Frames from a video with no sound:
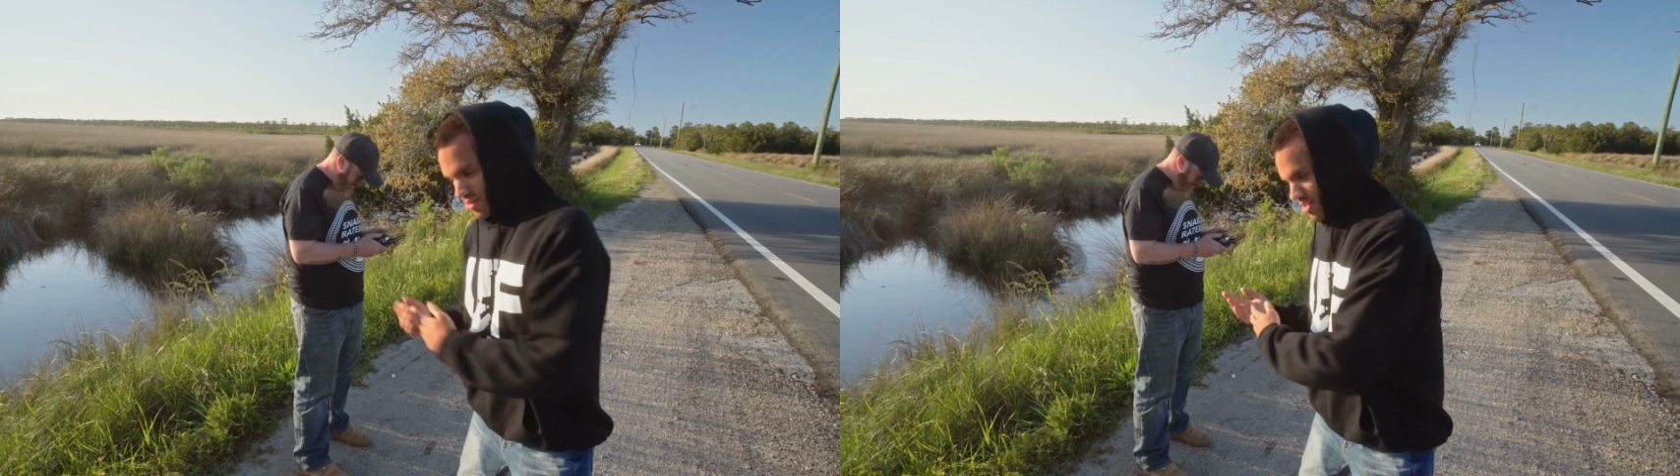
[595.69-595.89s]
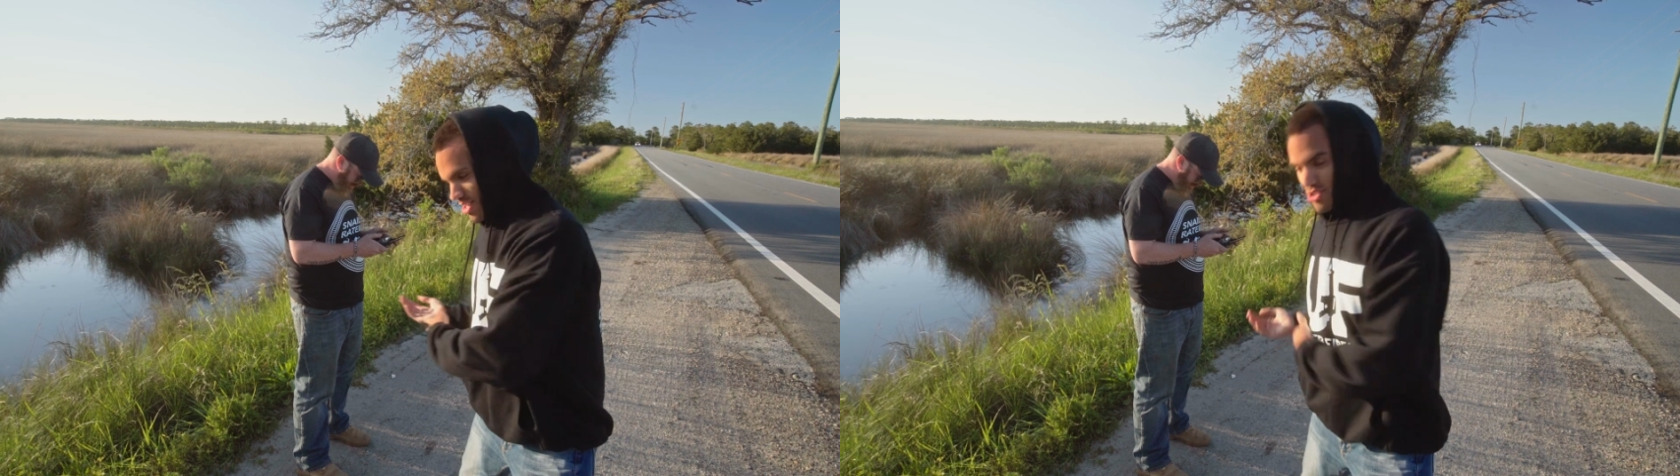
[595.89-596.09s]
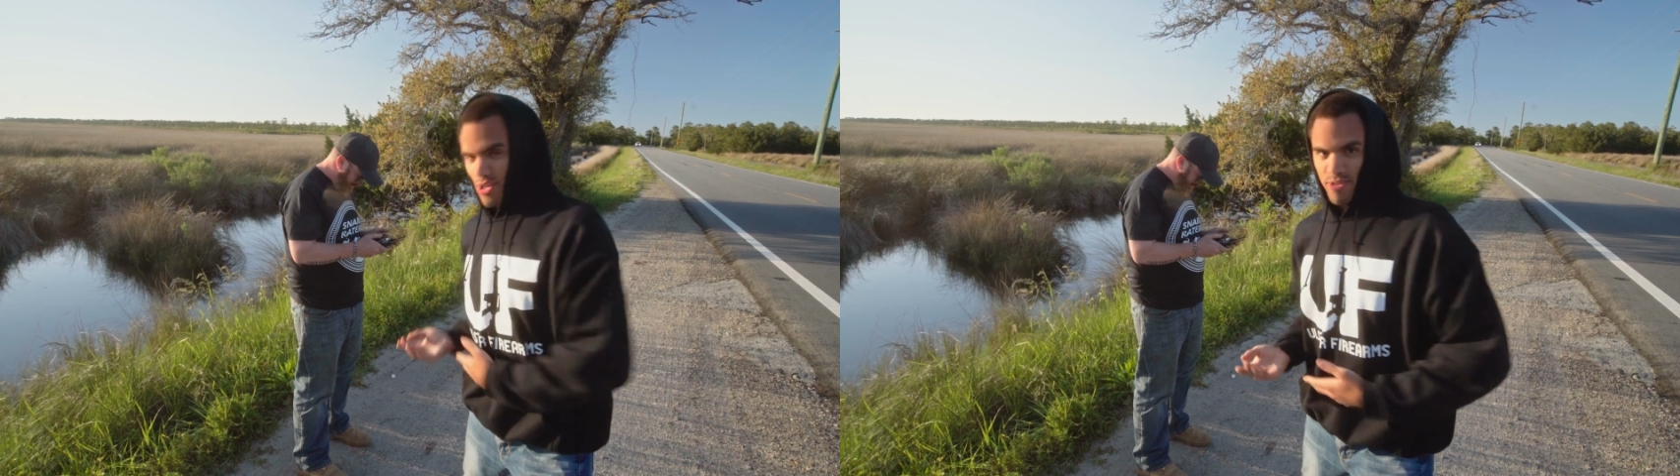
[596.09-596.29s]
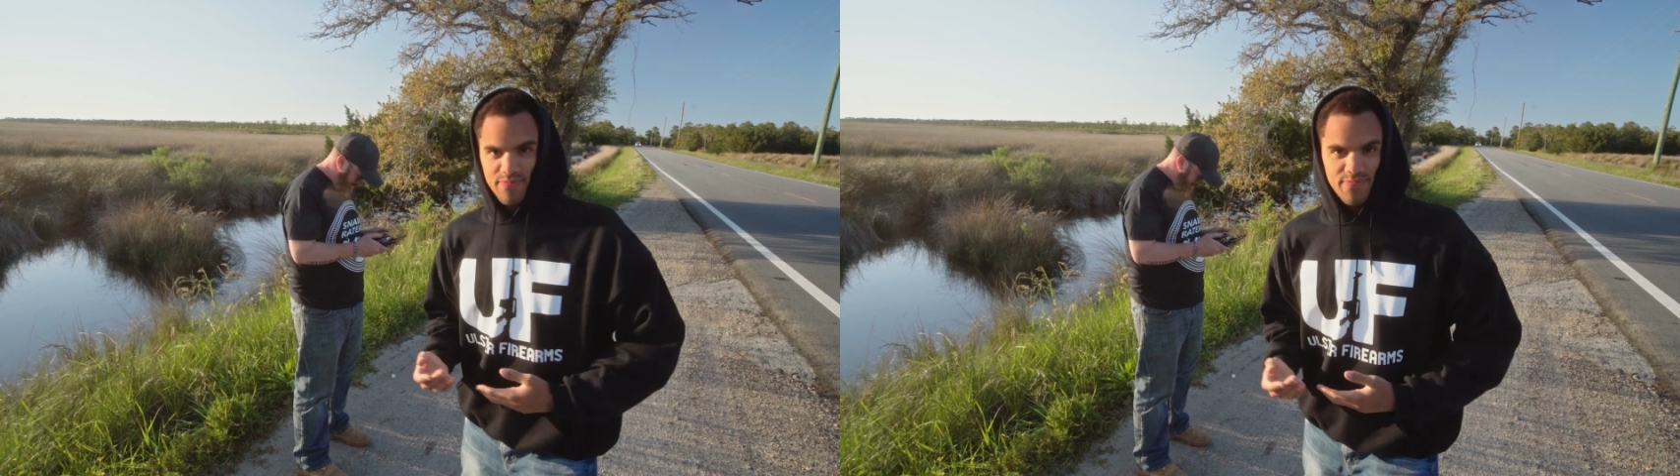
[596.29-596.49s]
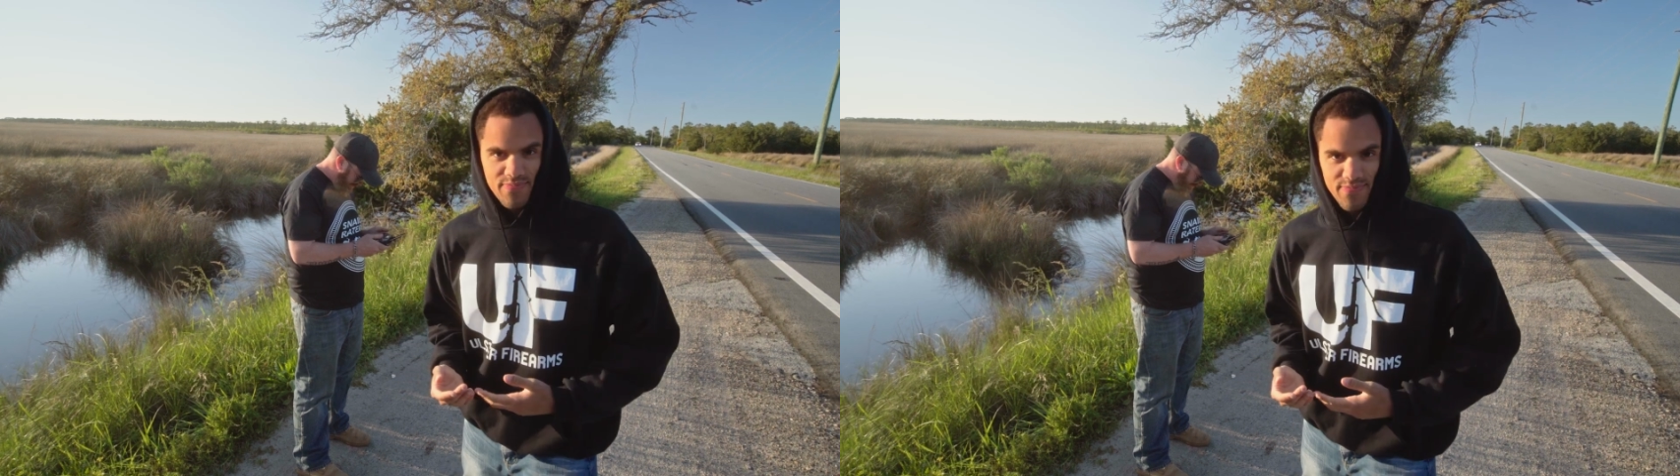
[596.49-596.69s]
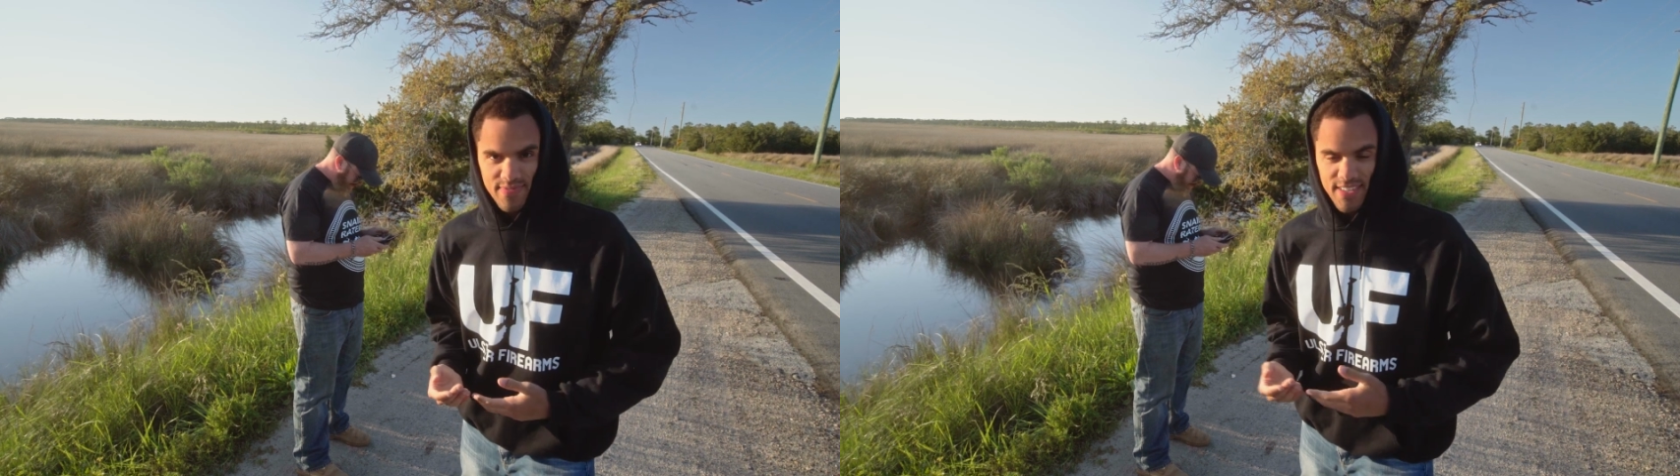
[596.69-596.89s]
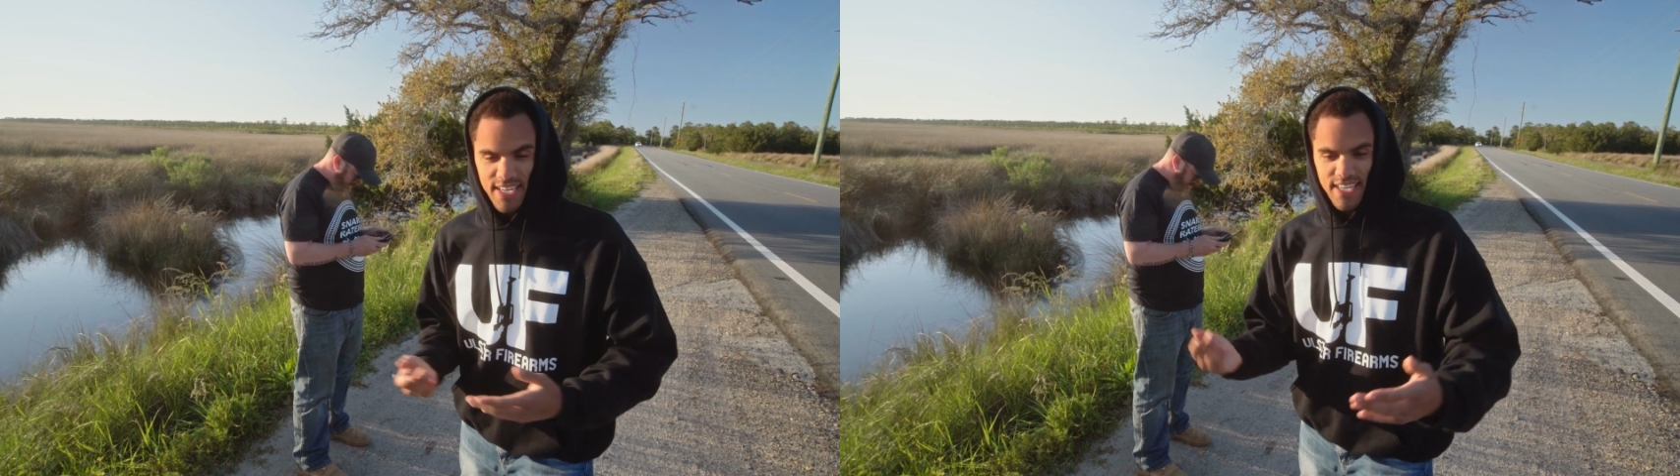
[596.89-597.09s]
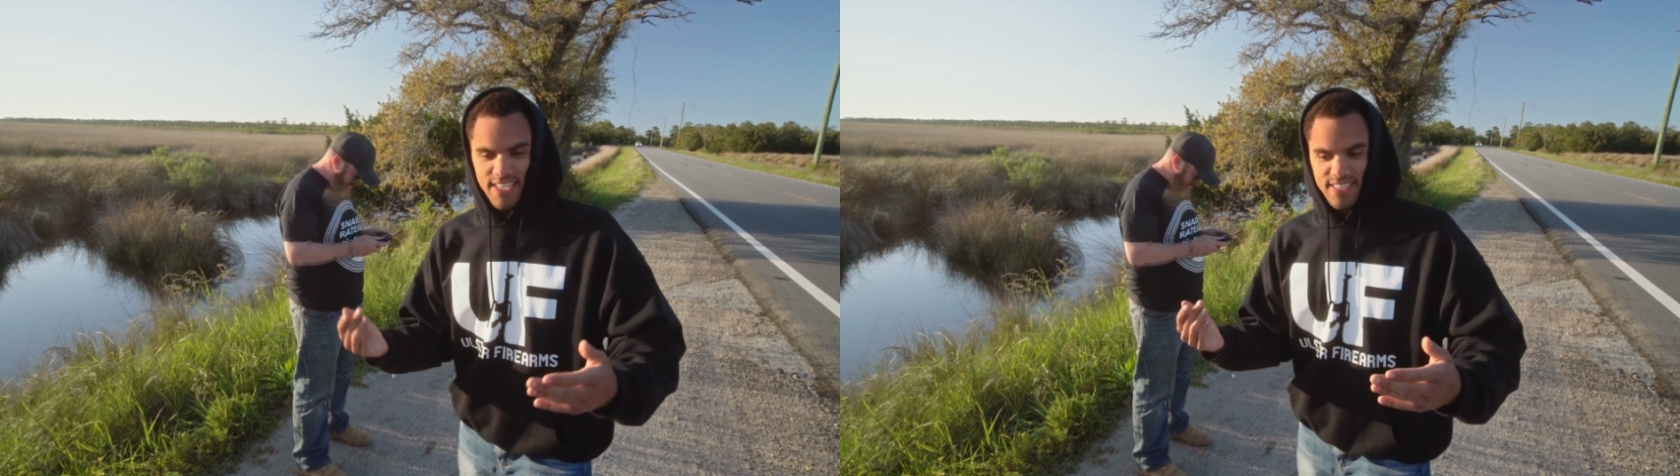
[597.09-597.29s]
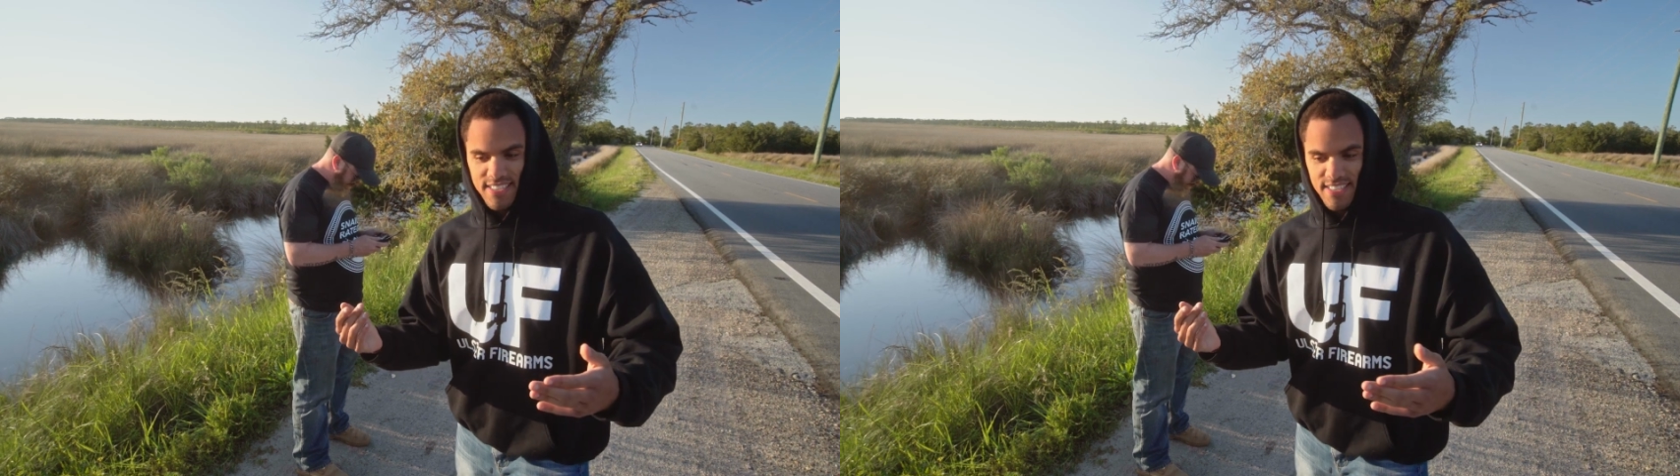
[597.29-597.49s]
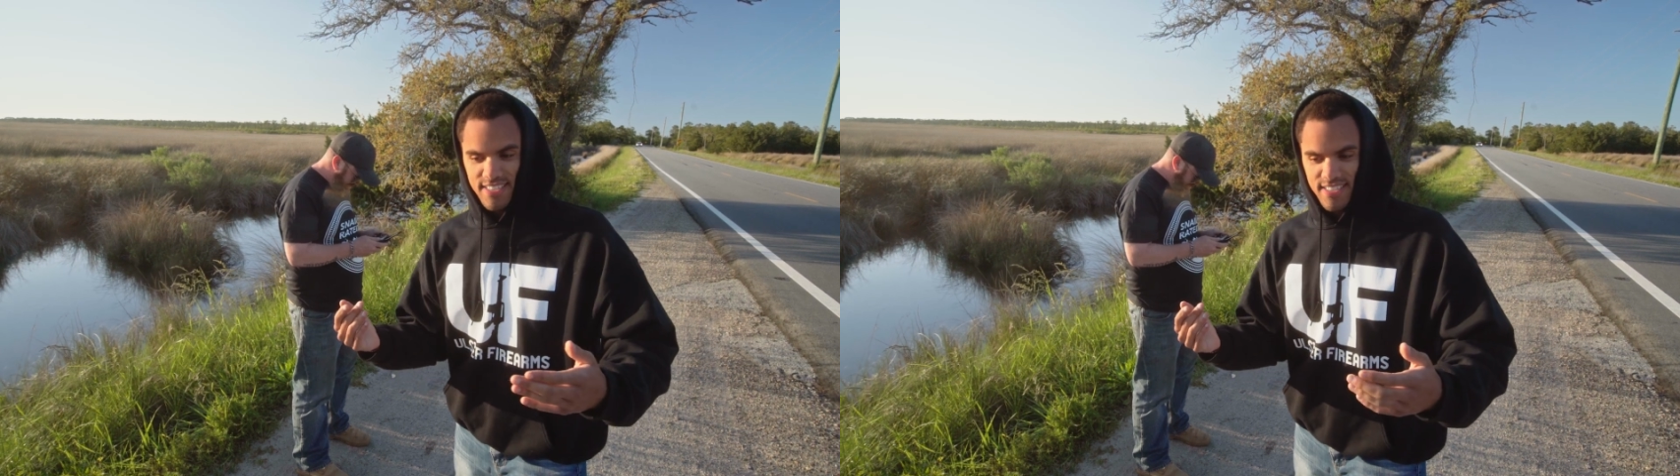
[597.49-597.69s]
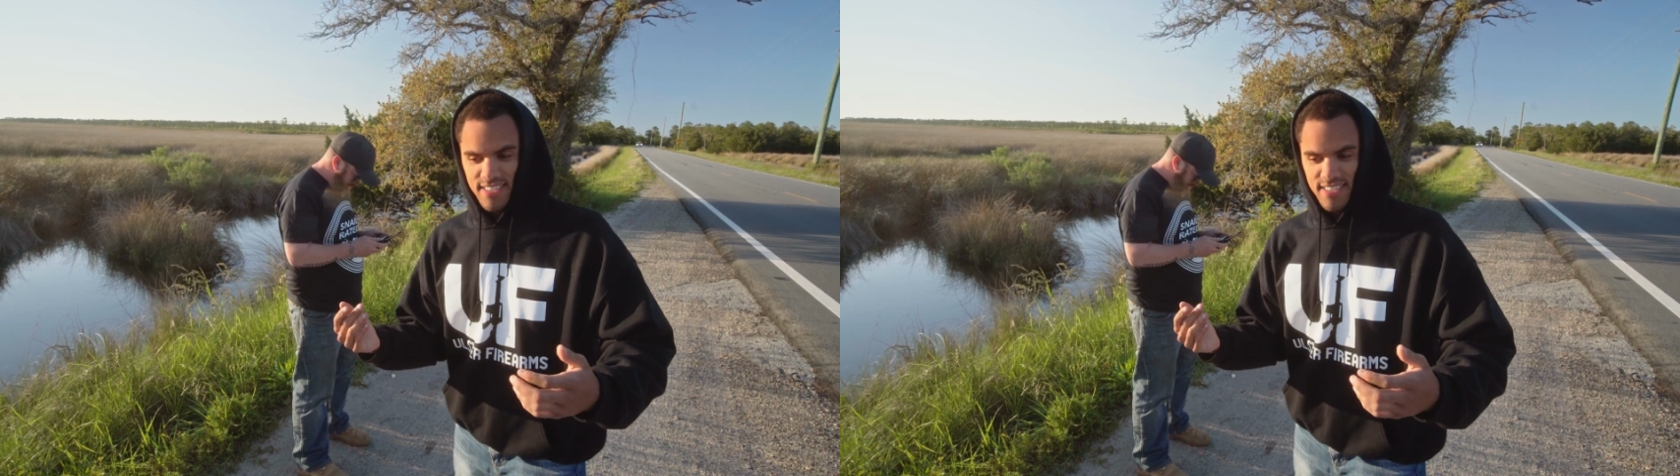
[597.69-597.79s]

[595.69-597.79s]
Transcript: Well, it's his drone. And